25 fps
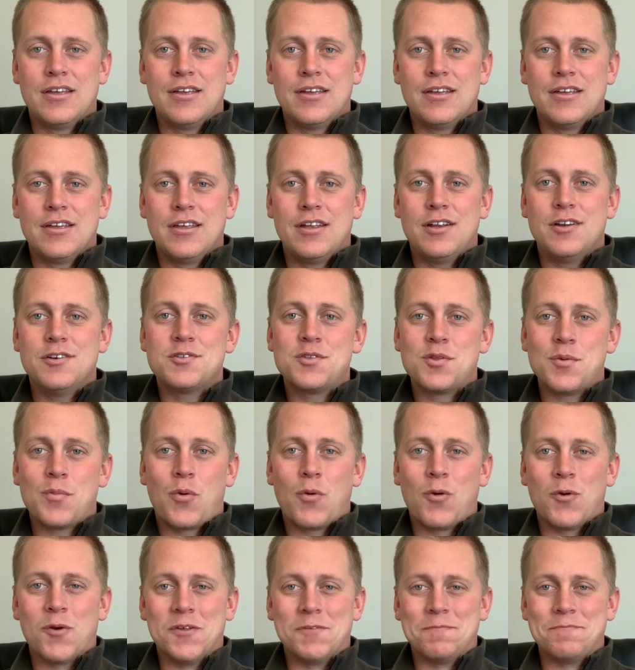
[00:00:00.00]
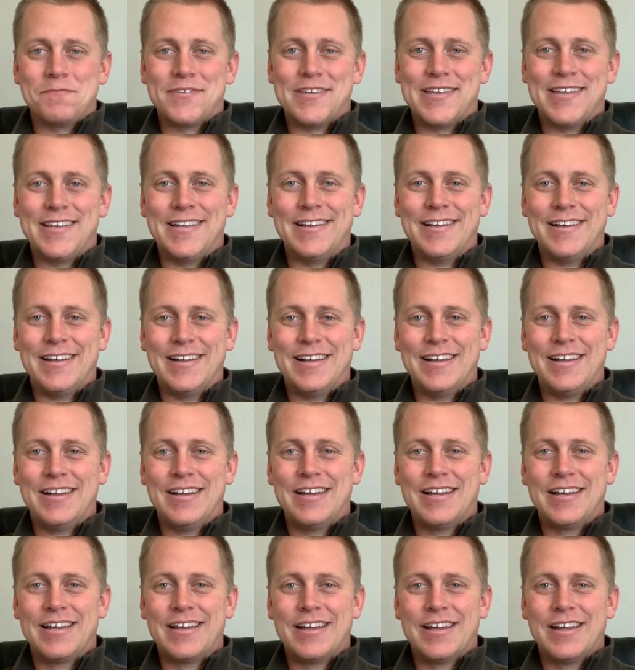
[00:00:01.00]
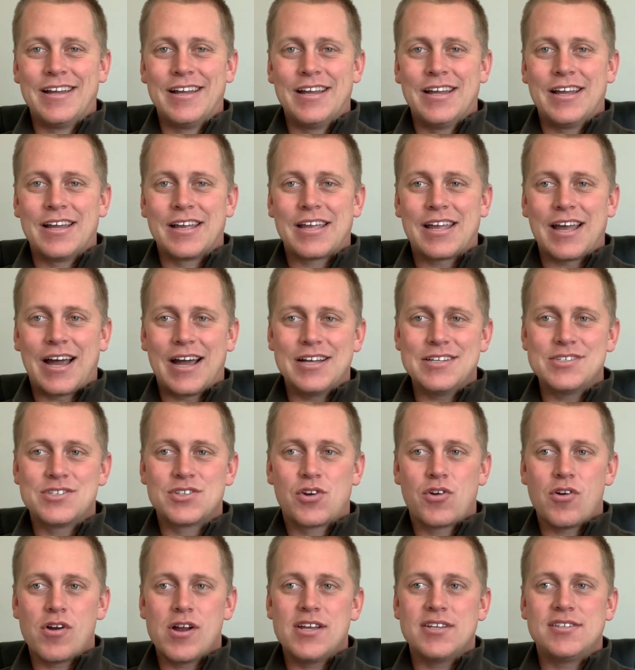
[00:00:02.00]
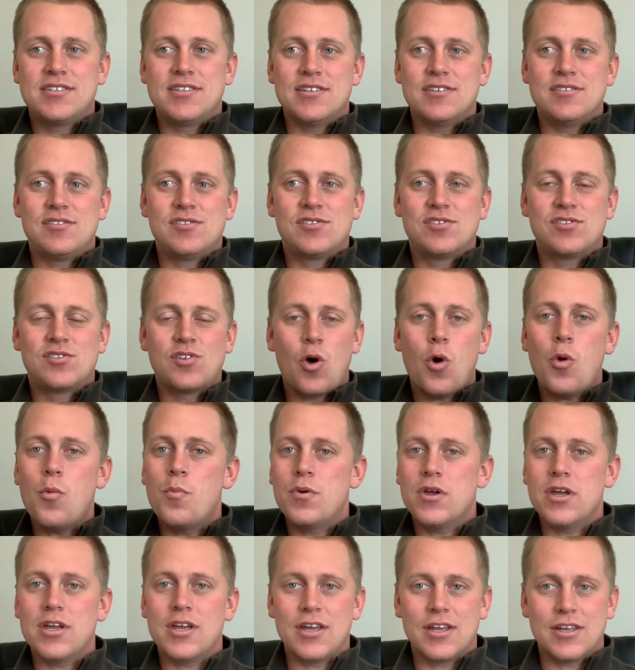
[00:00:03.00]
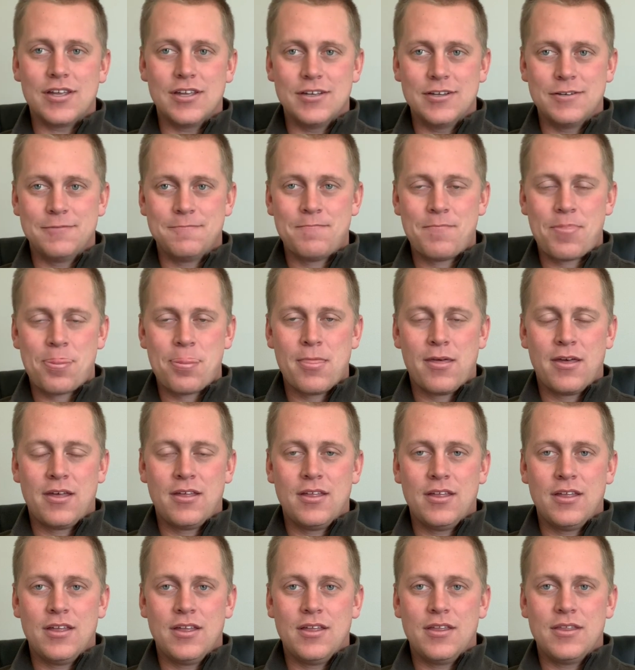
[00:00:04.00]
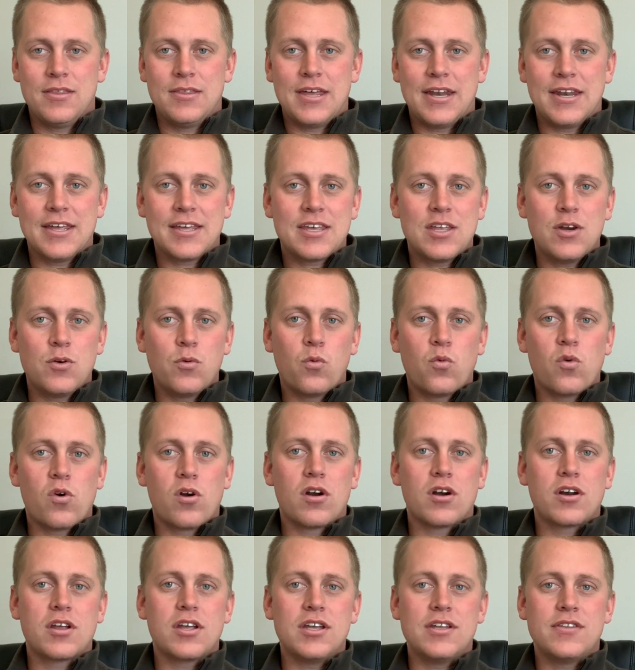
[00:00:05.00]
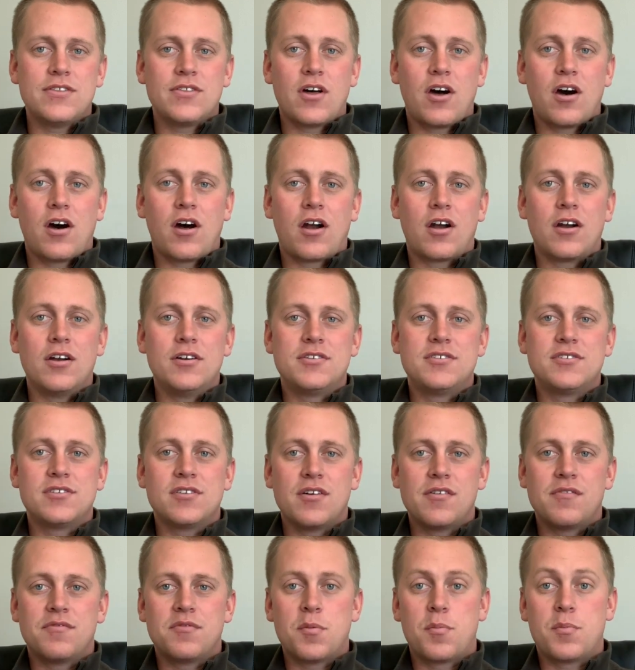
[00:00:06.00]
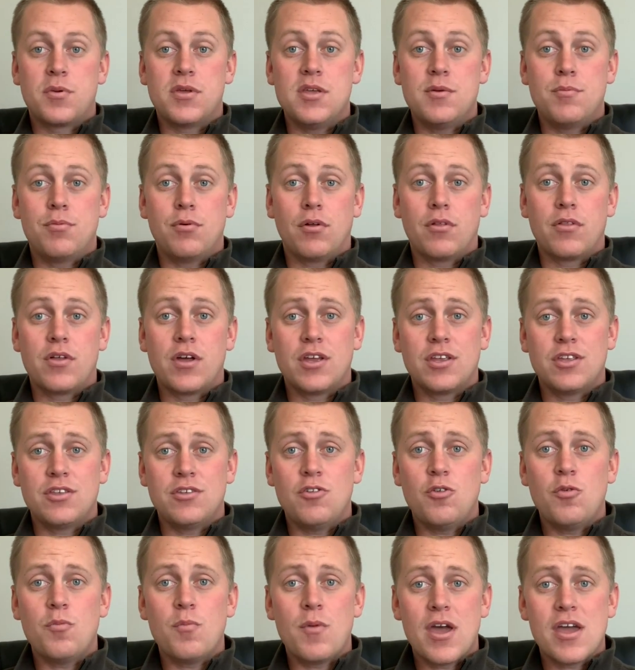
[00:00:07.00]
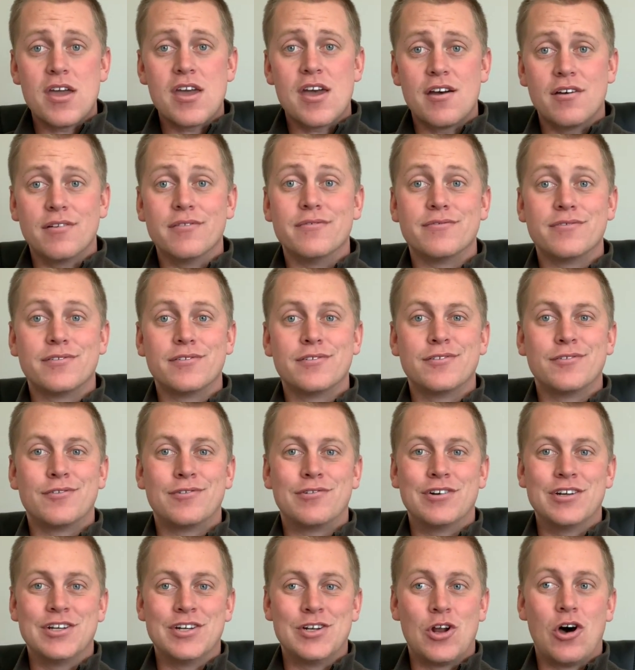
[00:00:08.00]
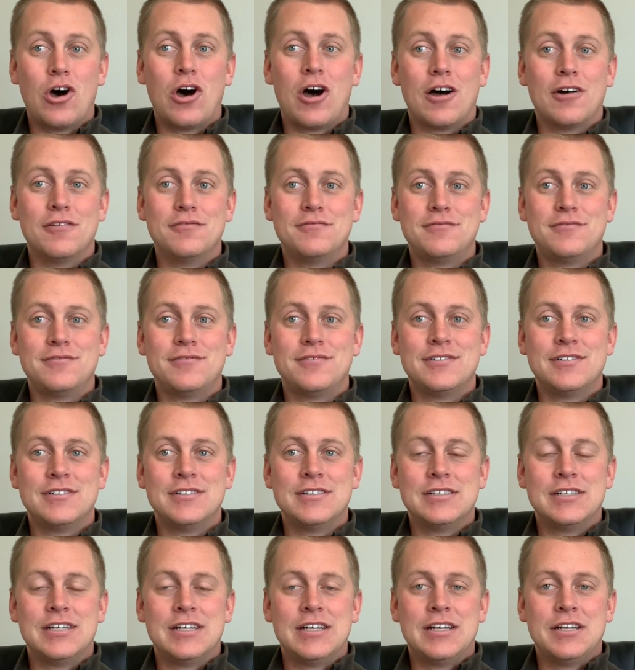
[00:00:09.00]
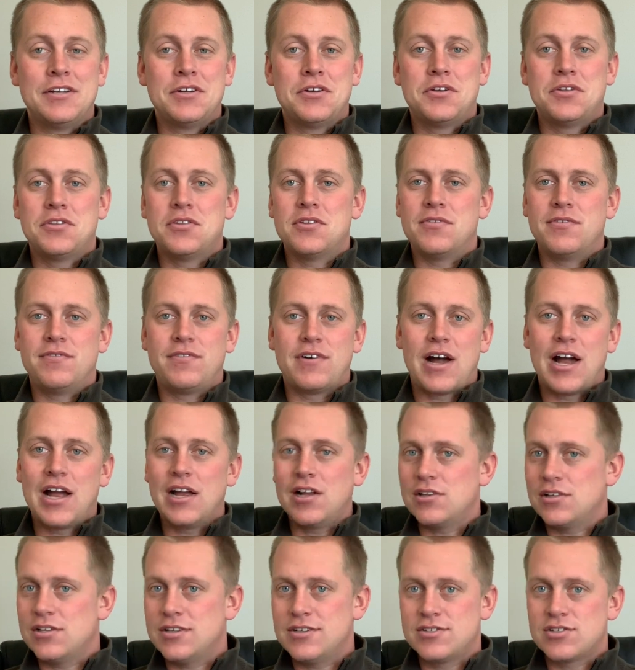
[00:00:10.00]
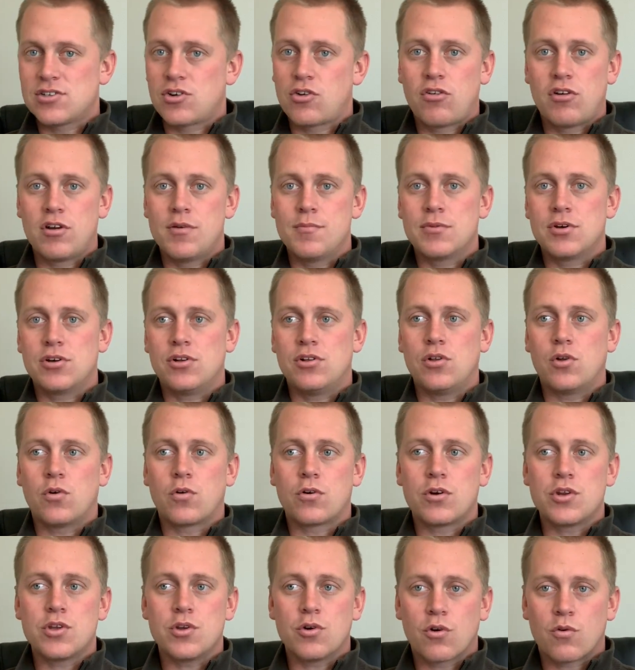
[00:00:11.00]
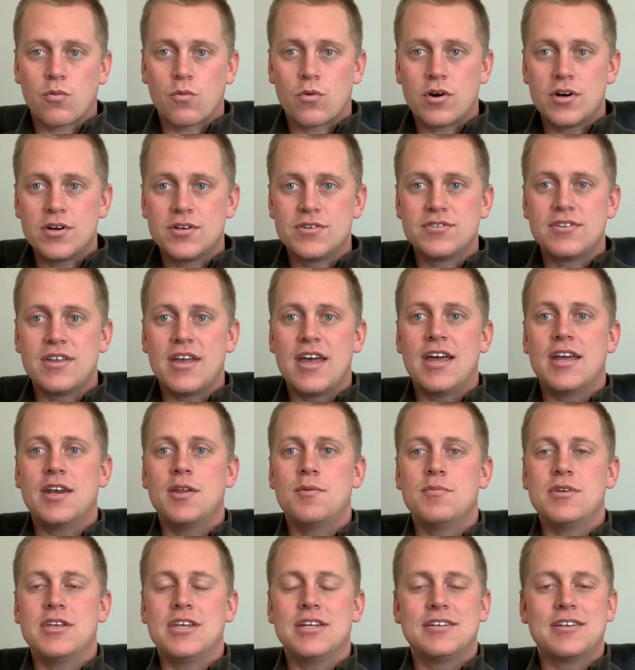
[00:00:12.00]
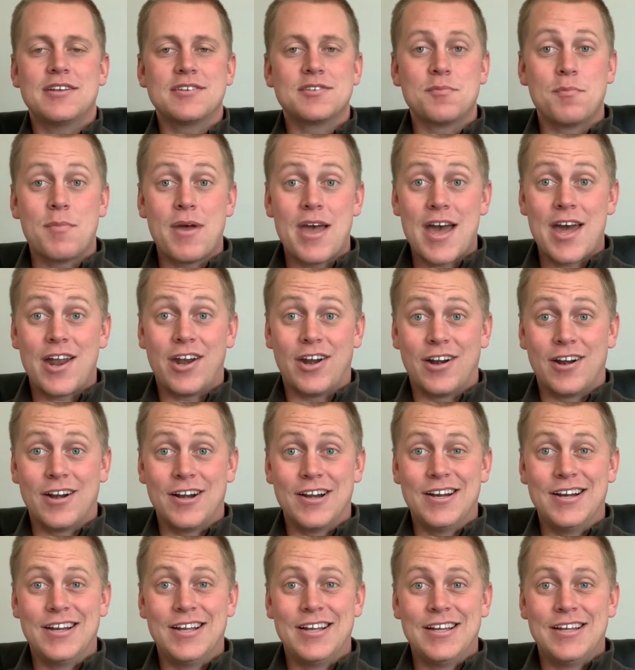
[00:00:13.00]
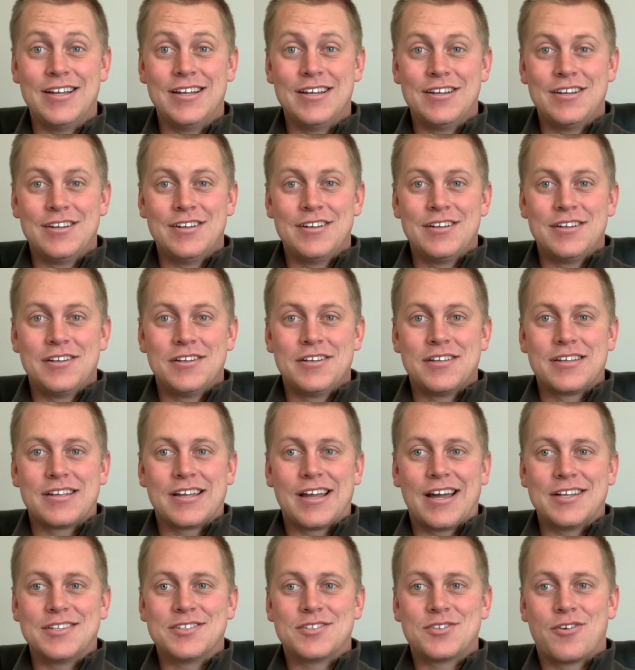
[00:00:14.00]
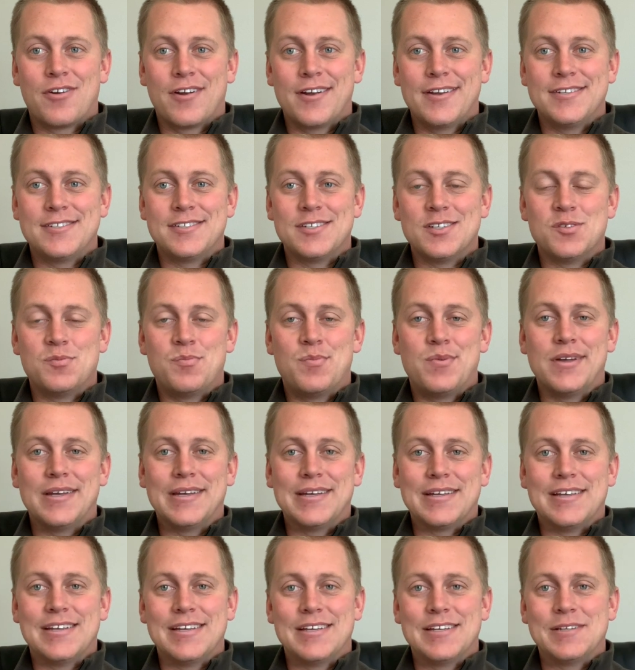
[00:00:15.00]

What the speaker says: Here's the point. God's grace is so big that it can work in the hearts of the people that you may have written off. The vilest criminal or your worst enemy, it doesn't matter. God's grace is big.